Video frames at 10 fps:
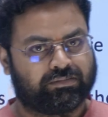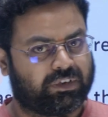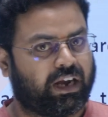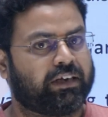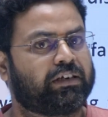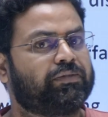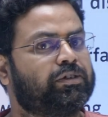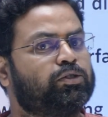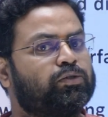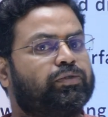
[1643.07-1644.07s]
land
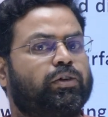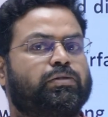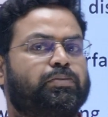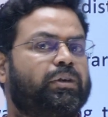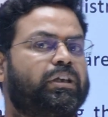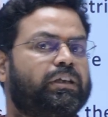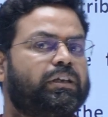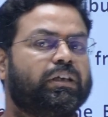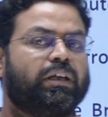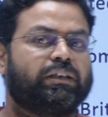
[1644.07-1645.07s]
revenue forcefully.
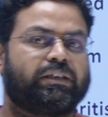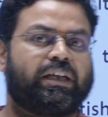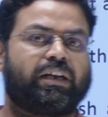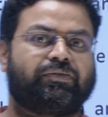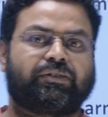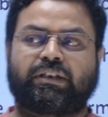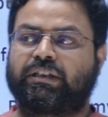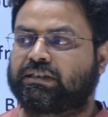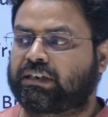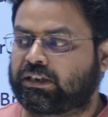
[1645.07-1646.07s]
Thereafter
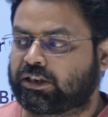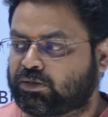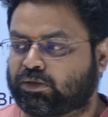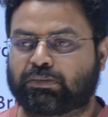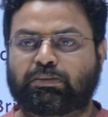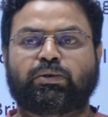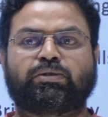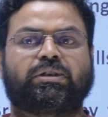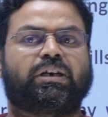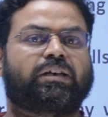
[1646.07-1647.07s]
they started to
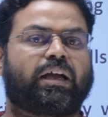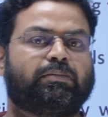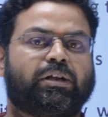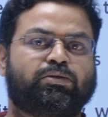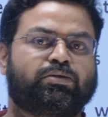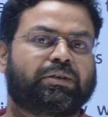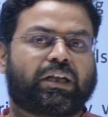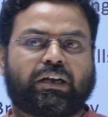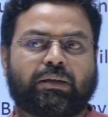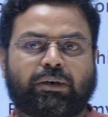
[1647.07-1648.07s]
depose the tribals who
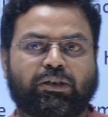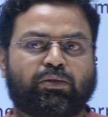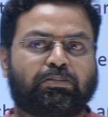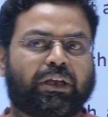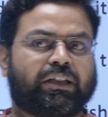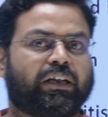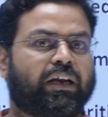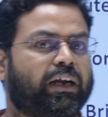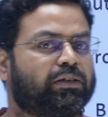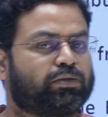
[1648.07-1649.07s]
were unable to pay the
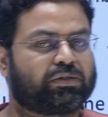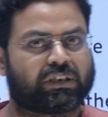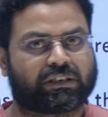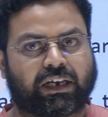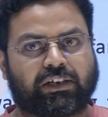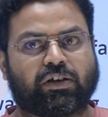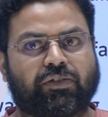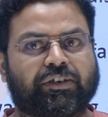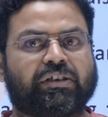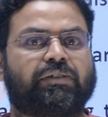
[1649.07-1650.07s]
land. So such kind
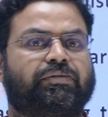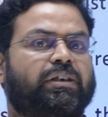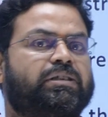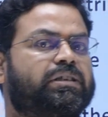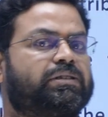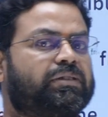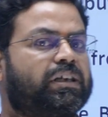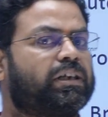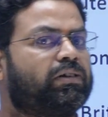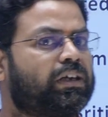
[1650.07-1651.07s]
of interferences
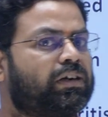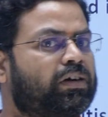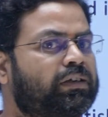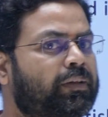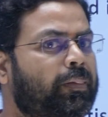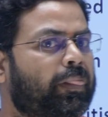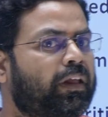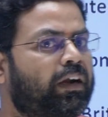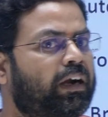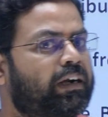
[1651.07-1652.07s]
were going on,
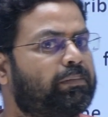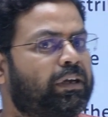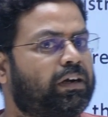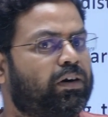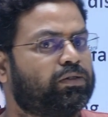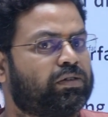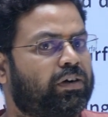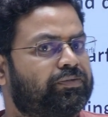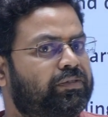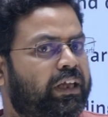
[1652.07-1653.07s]
and because
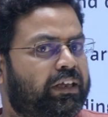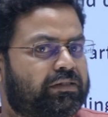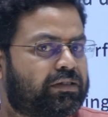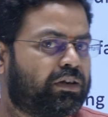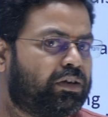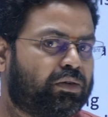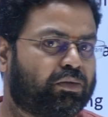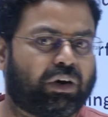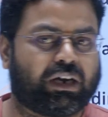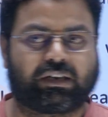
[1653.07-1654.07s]
of this,
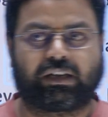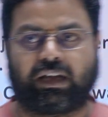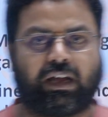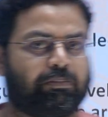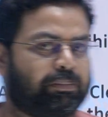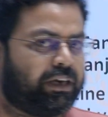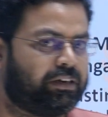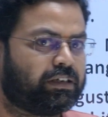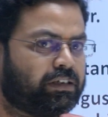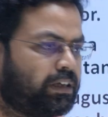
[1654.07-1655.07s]
what
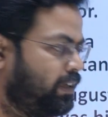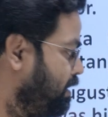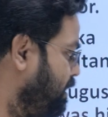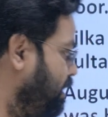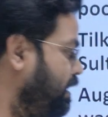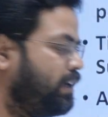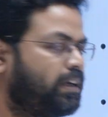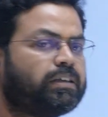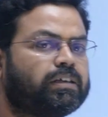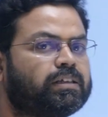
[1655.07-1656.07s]
happened
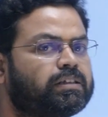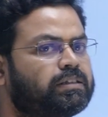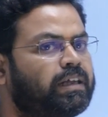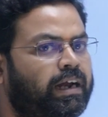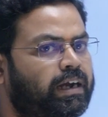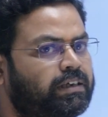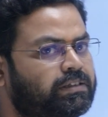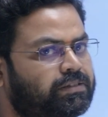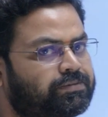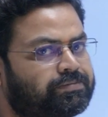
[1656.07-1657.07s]
here, that